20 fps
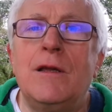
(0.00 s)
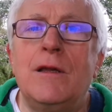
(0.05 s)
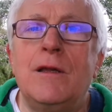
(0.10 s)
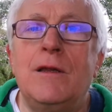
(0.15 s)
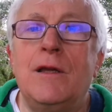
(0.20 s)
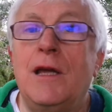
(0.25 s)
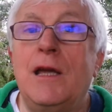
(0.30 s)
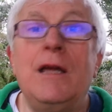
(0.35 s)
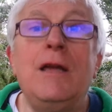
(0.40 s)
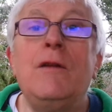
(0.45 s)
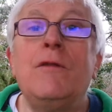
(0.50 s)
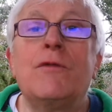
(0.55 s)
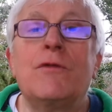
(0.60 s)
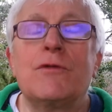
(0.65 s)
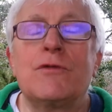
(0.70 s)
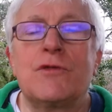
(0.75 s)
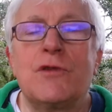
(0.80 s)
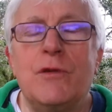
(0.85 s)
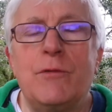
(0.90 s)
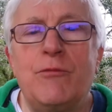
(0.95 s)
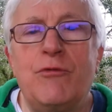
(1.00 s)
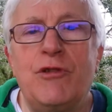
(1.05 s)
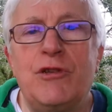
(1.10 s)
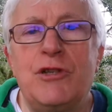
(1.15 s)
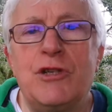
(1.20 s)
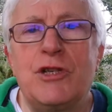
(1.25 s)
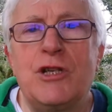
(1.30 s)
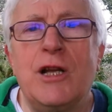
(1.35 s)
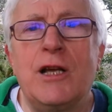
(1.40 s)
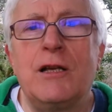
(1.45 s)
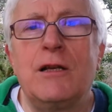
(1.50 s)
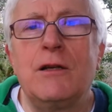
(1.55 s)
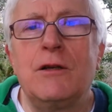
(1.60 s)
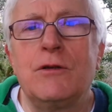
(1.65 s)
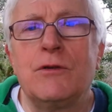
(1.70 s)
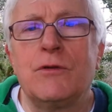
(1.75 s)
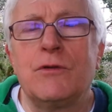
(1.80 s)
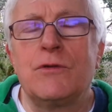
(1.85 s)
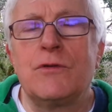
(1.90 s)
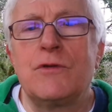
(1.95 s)
the evils of the British
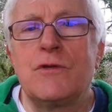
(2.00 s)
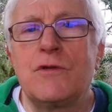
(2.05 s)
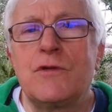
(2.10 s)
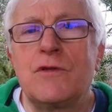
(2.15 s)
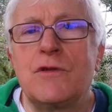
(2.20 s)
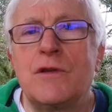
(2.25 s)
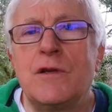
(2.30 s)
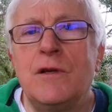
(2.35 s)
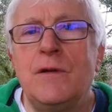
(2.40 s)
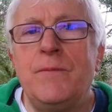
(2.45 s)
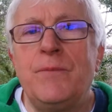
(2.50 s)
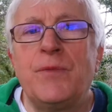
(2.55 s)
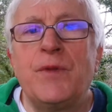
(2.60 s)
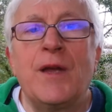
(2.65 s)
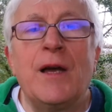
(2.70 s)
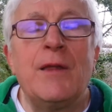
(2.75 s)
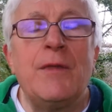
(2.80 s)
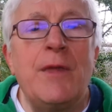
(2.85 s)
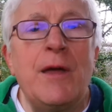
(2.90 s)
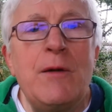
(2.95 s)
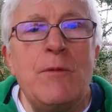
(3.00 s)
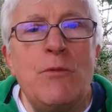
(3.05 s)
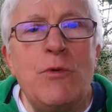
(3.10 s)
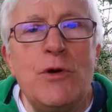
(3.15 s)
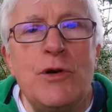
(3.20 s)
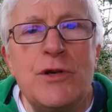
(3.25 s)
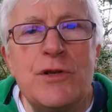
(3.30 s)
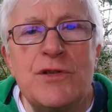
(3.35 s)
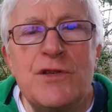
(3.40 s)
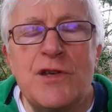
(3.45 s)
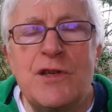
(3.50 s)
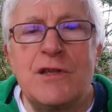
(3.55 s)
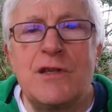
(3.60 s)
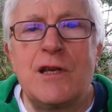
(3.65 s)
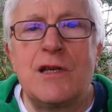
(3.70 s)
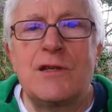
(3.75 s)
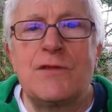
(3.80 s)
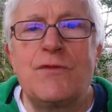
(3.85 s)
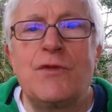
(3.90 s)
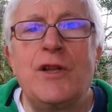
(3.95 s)
landlords. And they were
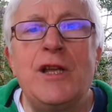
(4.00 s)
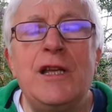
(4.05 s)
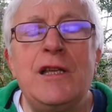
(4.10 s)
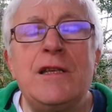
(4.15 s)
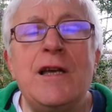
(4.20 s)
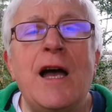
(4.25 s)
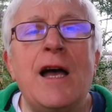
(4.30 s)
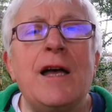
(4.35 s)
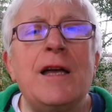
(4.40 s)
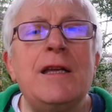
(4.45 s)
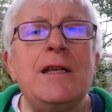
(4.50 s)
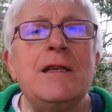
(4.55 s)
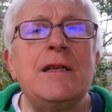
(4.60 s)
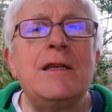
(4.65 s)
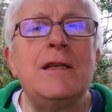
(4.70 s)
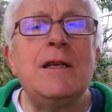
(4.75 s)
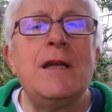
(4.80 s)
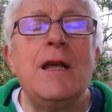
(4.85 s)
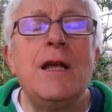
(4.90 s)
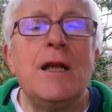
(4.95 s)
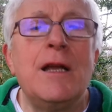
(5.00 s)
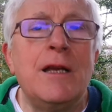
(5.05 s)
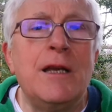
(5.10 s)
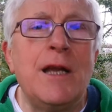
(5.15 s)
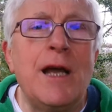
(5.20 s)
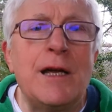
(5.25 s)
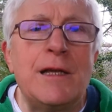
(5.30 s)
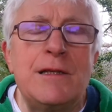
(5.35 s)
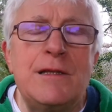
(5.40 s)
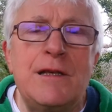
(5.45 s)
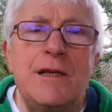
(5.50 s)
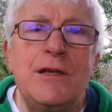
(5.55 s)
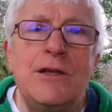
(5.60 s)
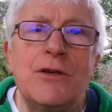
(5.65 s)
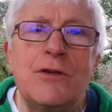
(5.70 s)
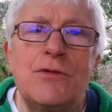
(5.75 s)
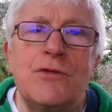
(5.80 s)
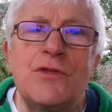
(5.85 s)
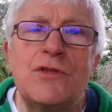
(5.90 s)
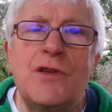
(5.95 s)
successful. He died in
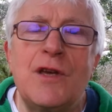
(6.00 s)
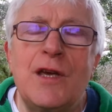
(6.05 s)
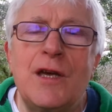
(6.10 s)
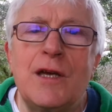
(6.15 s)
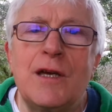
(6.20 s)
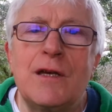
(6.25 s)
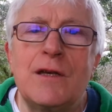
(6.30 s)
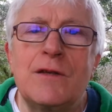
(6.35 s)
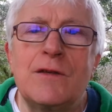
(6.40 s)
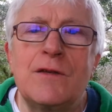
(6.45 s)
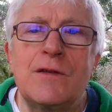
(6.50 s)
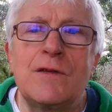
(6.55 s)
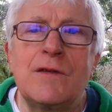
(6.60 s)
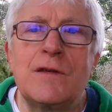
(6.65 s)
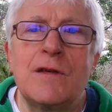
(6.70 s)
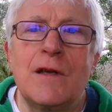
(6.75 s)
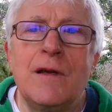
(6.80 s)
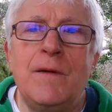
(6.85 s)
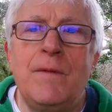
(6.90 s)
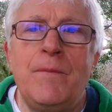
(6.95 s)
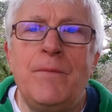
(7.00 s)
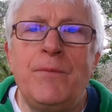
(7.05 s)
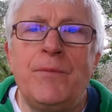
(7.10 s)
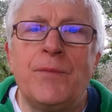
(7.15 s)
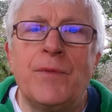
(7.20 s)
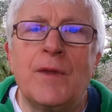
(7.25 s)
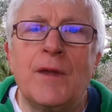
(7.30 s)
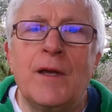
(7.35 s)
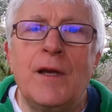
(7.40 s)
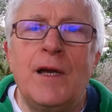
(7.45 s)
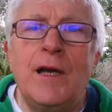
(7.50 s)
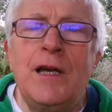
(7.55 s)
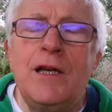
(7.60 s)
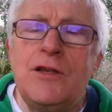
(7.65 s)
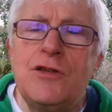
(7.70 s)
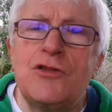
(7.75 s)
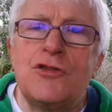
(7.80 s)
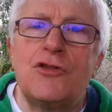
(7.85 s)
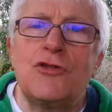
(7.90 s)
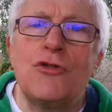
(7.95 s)
1906.
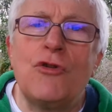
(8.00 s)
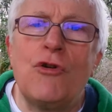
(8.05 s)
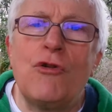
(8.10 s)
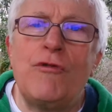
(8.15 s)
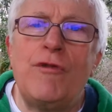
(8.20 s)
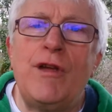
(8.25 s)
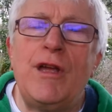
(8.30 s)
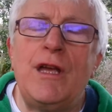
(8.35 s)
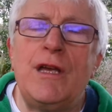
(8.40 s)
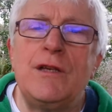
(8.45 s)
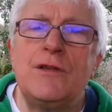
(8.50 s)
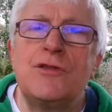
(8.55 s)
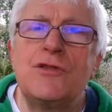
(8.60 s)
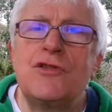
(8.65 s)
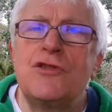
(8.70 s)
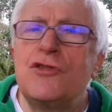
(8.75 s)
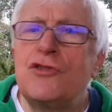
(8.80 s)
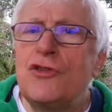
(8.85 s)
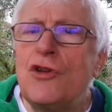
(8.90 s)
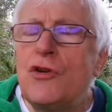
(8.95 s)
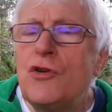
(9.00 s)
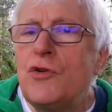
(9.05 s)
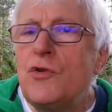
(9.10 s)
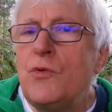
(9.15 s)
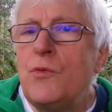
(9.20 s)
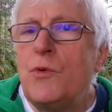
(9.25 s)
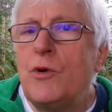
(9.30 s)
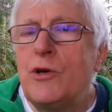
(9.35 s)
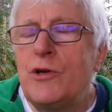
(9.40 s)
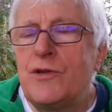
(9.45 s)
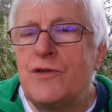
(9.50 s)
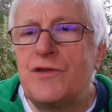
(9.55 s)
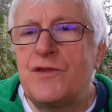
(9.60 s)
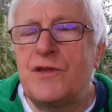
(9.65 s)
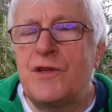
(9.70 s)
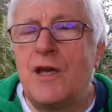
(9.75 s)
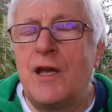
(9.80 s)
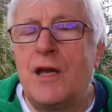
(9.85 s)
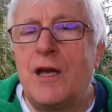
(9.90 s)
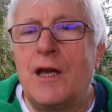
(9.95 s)
His story is so worth
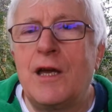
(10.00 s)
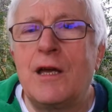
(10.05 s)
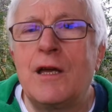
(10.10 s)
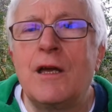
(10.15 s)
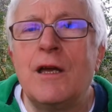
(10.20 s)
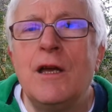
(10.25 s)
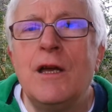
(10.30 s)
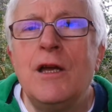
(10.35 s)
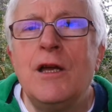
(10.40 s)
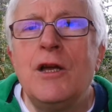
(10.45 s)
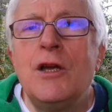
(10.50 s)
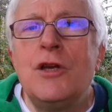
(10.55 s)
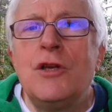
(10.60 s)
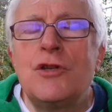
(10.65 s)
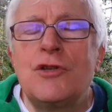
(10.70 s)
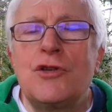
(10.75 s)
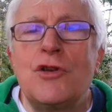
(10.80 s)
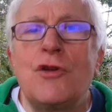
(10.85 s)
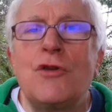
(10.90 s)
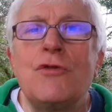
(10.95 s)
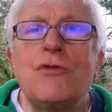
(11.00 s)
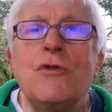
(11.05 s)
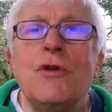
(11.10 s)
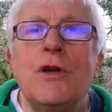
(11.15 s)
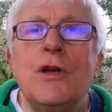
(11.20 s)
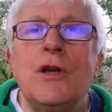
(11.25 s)
seeing. So